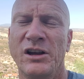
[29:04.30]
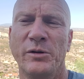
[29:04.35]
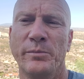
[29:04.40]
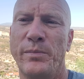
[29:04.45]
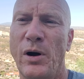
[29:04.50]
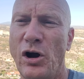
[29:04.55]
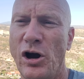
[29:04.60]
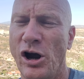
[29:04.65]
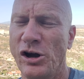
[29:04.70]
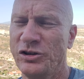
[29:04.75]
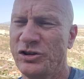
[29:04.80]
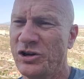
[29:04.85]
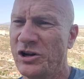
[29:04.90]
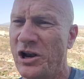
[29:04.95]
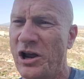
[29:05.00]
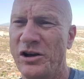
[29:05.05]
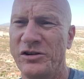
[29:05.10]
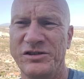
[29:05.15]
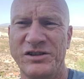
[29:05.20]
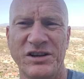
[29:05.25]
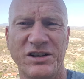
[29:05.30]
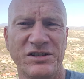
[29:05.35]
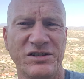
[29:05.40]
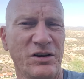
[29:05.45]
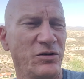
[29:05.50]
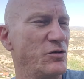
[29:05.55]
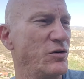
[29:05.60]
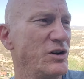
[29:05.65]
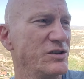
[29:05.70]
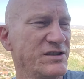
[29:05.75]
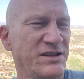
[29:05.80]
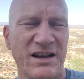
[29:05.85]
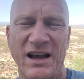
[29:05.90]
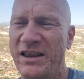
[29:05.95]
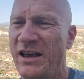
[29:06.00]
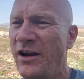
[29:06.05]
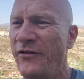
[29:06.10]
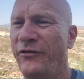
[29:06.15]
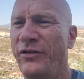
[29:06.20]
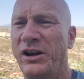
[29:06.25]
Branch closures across South
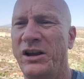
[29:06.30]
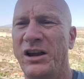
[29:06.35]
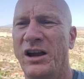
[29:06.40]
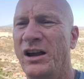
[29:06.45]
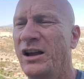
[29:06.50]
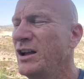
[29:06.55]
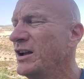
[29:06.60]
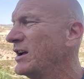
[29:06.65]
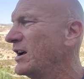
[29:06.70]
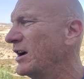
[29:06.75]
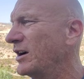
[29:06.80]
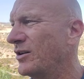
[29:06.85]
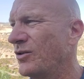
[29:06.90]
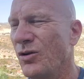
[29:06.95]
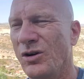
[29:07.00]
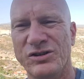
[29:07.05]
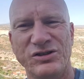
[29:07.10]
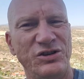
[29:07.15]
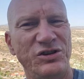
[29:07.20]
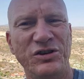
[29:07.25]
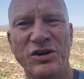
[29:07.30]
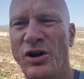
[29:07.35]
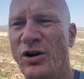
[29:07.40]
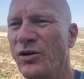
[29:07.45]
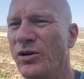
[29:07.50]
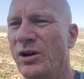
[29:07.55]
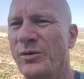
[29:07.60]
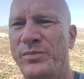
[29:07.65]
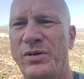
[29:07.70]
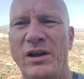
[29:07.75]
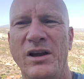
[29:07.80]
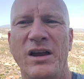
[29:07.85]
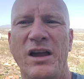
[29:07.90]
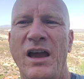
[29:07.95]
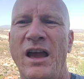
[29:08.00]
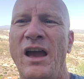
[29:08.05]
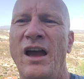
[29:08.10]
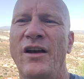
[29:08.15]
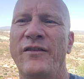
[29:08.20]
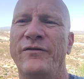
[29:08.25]
Africa, across Europe,
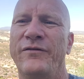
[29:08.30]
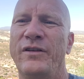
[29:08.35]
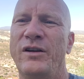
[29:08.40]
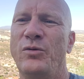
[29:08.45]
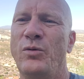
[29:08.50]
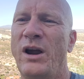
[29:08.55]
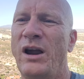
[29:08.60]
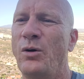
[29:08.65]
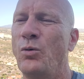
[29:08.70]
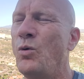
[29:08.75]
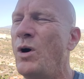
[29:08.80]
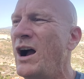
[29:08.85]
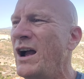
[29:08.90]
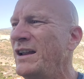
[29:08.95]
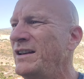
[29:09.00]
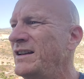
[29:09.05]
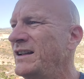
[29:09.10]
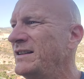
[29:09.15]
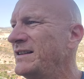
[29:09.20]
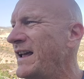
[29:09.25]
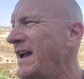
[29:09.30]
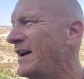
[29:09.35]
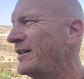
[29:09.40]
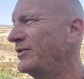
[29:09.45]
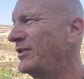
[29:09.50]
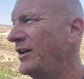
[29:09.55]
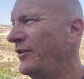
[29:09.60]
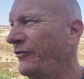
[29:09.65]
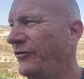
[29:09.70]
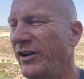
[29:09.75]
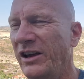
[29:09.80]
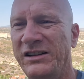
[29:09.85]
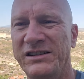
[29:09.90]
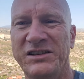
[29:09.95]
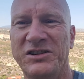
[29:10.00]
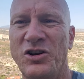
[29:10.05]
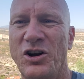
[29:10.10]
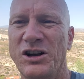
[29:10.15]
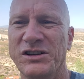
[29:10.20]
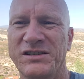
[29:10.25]
everywhere, winding down their
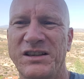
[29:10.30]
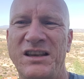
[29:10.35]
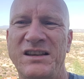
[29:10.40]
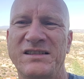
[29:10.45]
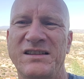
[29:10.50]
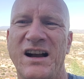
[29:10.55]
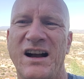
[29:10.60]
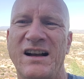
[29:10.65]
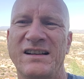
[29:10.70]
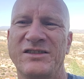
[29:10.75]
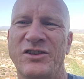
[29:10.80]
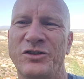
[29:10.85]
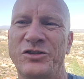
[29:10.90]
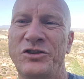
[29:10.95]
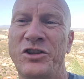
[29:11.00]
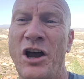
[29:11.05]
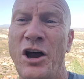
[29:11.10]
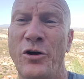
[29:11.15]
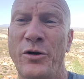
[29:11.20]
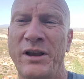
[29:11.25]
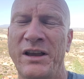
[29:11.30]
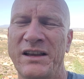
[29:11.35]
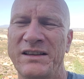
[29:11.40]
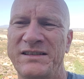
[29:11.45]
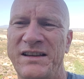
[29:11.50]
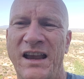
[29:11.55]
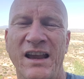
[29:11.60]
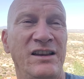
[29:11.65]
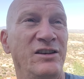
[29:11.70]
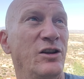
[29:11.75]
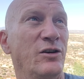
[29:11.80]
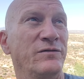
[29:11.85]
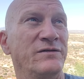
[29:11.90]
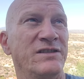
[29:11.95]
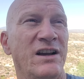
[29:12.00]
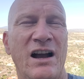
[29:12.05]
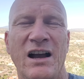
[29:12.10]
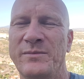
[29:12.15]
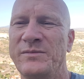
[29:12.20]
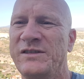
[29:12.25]
fixed cost. These guys are knowing it's end of
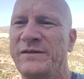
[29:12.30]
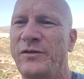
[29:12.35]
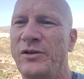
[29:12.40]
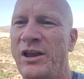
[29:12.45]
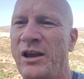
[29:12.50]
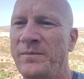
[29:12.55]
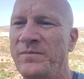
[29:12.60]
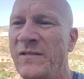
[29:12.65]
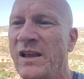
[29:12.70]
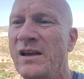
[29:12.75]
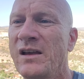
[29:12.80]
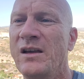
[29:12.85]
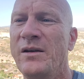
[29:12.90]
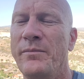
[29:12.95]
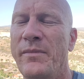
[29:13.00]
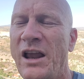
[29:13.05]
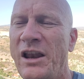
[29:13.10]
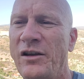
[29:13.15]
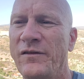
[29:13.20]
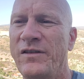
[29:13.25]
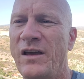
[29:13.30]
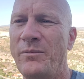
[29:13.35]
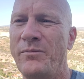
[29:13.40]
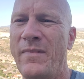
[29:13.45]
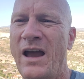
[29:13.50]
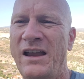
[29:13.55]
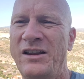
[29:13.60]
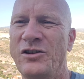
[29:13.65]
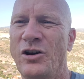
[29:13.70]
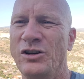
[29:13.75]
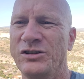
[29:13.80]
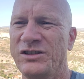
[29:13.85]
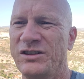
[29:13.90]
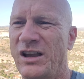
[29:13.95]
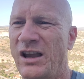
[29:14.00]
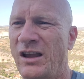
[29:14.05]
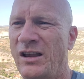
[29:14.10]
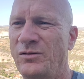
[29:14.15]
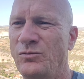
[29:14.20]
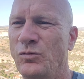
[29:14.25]
times for them. Many of them may not
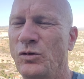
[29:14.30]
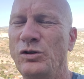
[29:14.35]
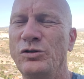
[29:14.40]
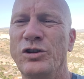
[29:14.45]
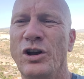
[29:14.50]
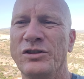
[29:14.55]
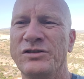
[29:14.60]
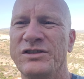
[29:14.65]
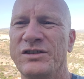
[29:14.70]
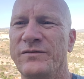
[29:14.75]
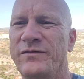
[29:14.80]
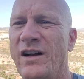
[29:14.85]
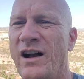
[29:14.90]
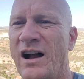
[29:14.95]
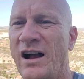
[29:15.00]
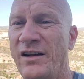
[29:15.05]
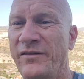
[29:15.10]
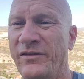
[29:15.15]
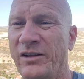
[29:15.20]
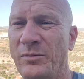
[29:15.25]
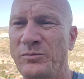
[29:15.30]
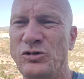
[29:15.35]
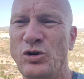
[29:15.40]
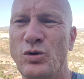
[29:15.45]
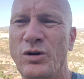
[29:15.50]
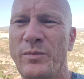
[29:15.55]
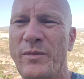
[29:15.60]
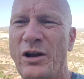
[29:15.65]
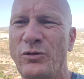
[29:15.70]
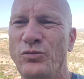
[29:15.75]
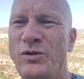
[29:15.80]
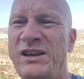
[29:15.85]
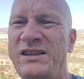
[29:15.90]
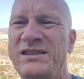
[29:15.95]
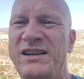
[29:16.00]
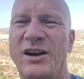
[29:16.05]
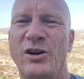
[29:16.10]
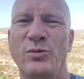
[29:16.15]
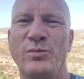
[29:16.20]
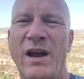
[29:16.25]
and will not survive, and I'm talking about
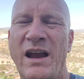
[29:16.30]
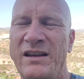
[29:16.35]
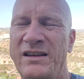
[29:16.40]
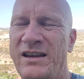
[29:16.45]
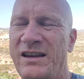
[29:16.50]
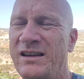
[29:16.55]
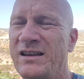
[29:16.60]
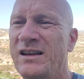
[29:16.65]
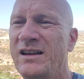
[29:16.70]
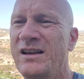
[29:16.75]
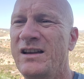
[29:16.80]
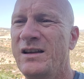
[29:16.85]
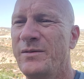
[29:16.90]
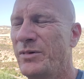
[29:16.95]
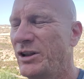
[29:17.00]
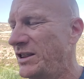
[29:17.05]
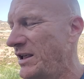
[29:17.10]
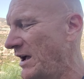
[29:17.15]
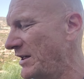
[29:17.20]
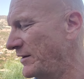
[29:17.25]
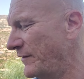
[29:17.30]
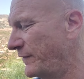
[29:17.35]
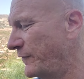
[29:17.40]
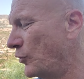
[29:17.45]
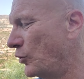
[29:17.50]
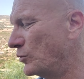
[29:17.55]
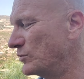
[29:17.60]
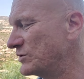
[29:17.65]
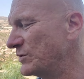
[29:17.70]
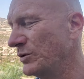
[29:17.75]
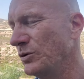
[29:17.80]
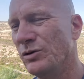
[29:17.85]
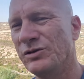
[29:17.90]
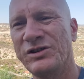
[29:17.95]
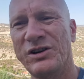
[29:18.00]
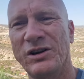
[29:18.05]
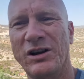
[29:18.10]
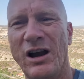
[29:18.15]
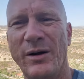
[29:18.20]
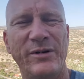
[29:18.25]
retail banking, but the other forms will
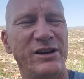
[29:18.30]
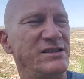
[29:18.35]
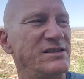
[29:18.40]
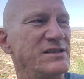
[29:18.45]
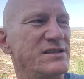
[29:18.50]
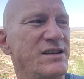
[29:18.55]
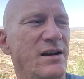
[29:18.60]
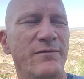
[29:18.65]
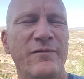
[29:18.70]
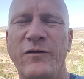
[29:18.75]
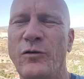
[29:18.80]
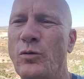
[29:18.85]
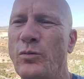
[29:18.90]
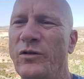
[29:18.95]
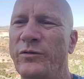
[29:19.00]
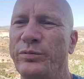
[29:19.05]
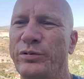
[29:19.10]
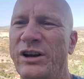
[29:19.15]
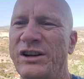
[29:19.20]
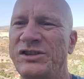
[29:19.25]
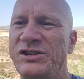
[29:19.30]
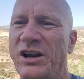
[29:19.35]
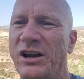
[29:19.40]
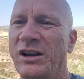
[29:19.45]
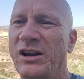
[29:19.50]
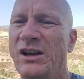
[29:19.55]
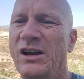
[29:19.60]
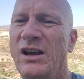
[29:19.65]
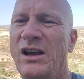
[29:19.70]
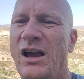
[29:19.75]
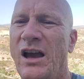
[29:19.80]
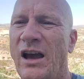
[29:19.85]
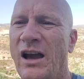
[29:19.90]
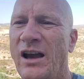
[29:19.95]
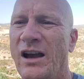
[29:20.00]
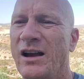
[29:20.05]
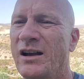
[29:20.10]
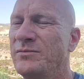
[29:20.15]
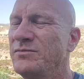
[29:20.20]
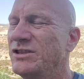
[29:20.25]
also come into some form of pressure.
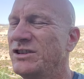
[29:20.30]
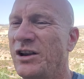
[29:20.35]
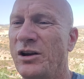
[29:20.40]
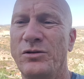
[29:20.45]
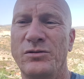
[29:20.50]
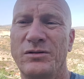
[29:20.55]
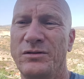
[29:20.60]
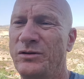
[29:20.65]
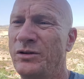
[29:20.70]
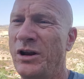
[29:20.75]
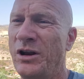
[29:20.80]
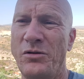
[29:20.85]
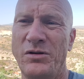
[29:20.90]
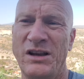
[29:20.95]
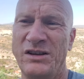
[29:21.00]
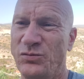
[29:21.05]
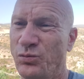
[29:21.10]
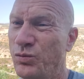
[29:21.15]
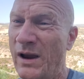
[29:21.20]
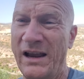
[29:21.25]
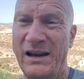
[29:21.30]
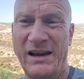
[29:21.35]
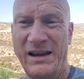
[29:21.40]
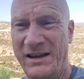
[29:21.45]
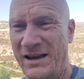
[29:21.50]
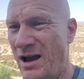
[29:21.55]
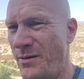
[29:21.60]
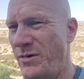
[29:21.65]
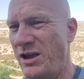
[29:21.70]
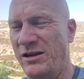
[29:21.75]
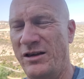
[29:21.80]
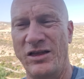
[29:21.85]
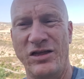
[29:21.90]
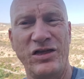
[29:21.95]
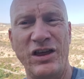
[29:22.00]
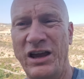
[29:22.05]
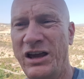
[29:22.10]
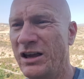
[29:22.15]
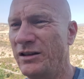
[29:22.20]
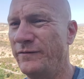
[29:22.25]
So, it's really coming
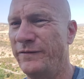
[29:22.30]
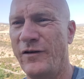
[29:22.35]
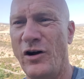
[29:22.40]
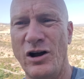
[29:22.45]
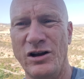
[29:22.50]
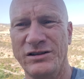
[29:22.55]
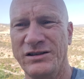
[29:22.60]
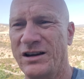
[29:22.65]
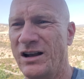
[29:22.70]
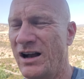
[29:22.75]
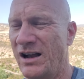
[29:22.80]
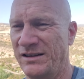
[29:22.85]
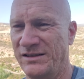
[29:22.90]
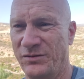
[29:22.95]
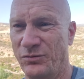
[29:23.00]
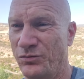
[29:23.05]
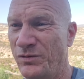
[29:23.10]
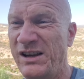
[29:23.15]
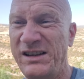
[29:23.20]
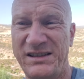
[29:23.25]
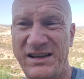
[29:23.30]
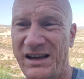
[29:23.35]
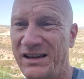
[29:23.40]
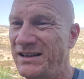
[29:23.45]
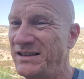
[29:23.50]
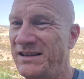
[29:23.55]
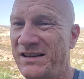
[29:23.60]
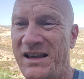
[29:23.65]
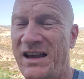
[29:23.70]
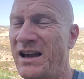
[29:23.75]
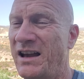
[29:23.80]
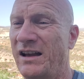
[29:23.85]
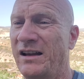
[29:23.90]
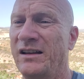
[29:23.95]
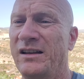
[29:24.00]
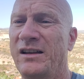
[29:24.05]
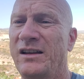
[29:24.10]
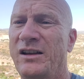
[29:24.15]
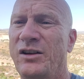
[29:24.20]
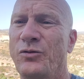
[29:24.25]
thick and fast, guys. Reset is here.
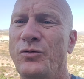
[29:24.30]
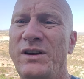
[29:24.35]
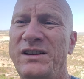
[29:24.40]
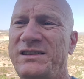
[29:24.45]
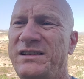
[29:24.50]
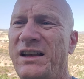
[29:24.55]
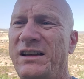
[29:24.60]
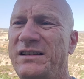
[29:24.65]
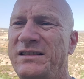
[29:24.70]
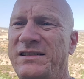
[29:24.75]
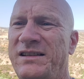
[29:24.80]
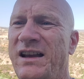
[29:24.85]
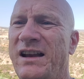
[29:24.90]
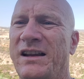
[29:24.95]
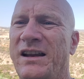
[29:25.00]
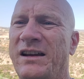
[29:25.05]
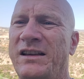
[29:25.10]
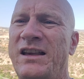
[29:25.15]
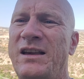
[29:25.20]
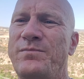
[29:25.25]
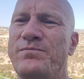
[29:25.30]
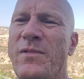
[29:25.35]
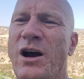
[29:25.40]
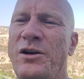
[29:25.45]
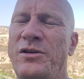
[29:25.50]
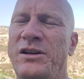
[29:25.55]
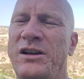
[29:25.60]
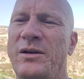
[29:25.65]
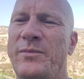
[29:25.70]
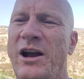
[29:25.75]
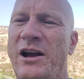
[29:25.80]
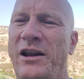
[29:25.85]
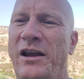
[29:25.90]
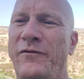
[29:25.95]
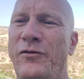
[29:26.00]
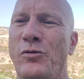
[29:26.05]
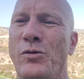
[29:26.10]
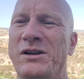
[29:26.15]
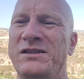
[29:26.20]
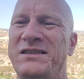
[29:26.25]
Reset is here, and I keep moaning about
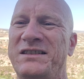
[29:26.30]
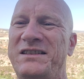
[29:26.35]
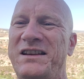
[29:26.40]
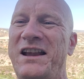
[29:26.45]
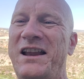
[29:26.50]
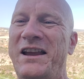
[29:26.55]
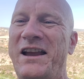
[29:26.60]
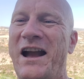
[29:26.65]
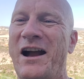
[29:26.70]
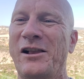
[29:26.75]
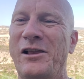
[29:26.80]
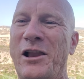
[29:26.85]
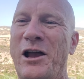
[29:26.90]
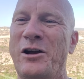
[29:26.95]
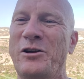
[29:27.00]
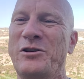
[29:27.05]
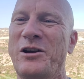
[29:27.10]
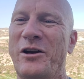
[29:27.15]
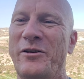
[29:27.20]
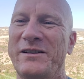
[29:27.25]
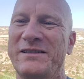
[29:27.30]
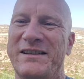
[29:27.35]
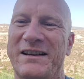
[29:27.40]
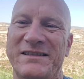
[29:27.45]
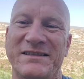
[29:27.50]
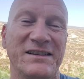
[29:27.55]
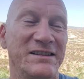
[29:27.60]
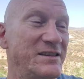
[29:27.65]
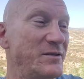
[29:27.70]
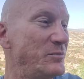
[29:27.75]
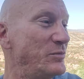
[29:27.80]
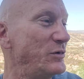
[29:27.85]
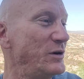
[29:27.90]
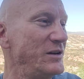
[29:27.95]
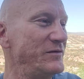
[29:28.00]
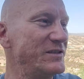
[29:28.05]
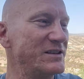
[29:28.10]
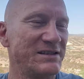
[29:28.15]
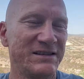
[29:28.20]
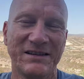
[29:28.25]
everyone stealing our logo, as I did the
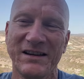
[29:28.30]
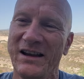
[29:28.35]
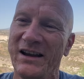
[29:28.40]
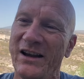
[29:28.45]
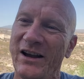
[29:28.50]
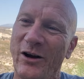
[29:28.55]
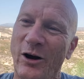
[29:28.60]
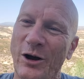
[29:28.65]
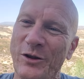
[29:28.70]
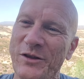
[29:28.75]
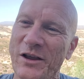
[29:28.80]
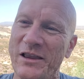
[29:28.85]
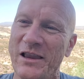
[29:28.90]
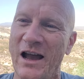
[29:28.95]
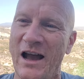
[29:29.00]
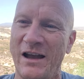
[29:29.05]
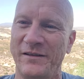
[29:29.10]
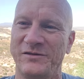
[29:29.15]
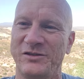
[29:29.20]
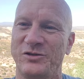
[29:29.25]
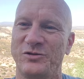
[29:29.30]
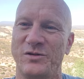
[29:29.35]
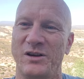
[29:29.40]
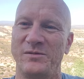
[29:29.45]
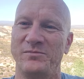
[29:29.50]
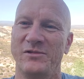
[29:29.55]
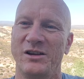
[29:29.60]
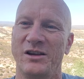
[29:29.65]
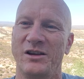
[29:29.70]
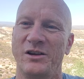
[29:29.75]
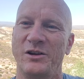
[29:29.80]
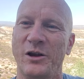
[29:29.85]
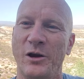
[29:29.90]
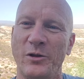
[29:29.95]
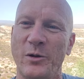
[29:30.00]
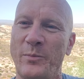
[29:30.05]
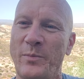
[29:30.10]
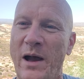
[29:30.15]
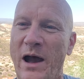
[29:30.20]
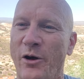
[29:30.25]
previous on the live stream.
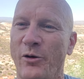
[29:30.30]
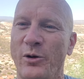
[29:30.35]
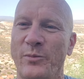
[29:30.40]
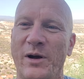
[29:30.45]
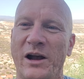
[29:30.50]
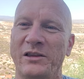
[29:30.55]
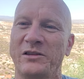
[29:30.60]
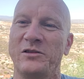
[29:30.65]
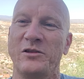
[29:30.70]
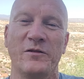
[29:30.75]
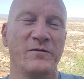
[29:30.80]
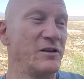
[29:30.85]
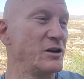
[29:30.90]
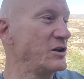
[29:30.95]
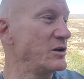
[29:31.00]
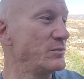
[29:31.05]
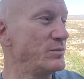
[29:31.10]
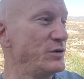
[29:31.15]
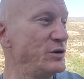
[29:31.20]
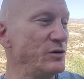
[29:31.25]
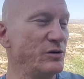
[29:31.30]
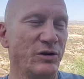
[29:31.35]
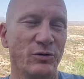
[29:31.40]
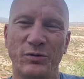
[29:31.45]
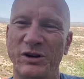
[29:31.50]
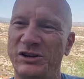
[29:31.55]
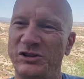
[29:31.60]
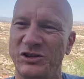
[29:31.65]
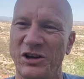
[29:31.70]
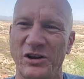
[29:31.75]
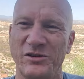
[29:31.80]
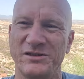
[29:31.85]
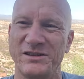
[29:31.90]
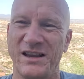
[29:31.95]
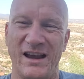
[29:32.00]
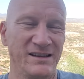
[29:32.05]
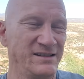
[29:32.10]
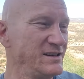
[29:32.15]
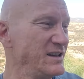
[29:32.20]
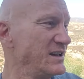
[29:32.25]
The power button of the computer, we chose
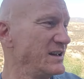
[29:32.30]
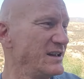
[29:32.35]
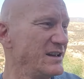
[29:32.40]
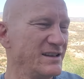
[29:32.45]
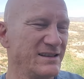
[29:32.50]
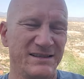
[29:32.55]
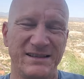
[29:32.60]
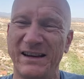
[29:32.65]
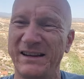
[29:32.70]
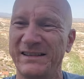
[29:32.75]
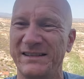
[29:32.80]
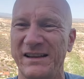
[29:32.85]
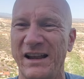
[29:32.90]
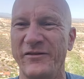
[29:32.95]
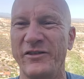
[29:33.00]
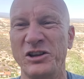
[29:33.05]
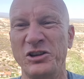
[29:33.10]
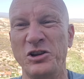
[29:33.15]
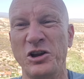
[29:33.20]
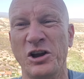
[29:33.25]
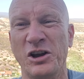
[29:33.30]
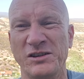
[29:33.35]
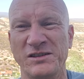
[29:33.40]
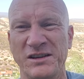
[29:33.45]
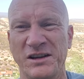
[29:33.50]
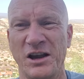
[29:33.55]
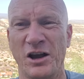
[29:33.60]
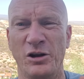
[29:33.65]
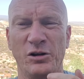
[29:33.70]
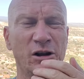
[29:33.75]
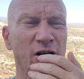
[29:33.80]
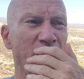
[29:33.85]
that 6-7 years ago.